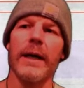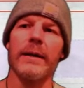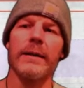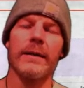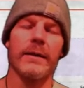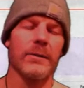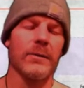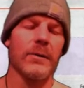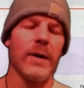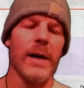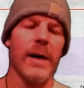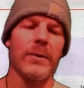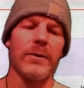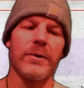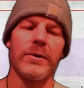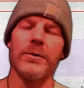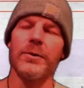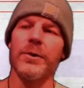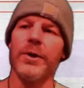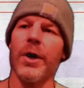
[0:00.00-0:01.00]
subscribers,
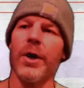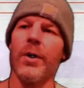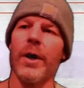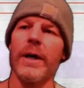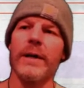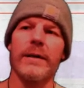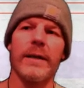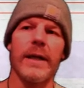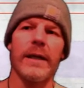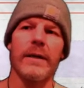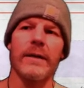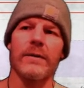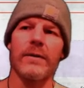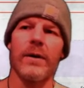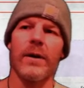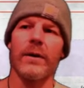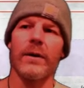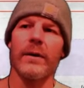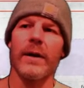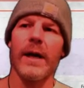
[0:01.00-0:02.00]
you know I say this
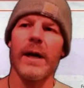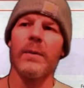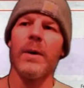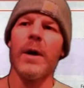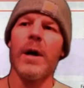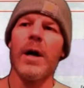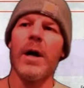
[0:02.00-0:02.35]
all the time.